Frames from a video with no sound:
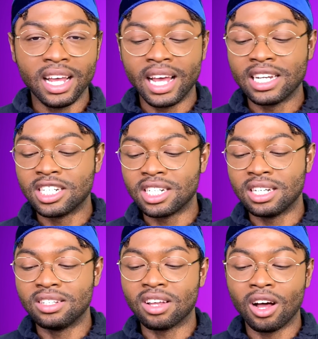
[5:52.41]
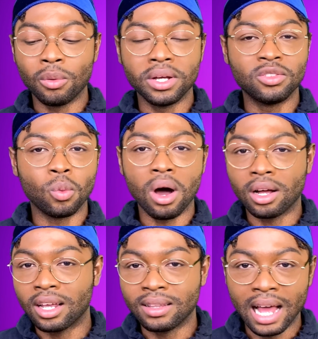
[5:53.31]
and she's always
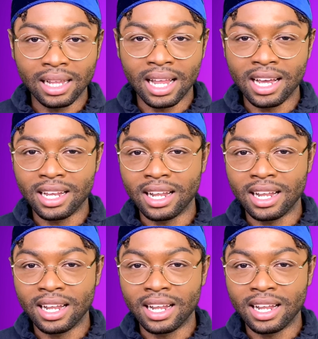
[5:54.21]
walking that line.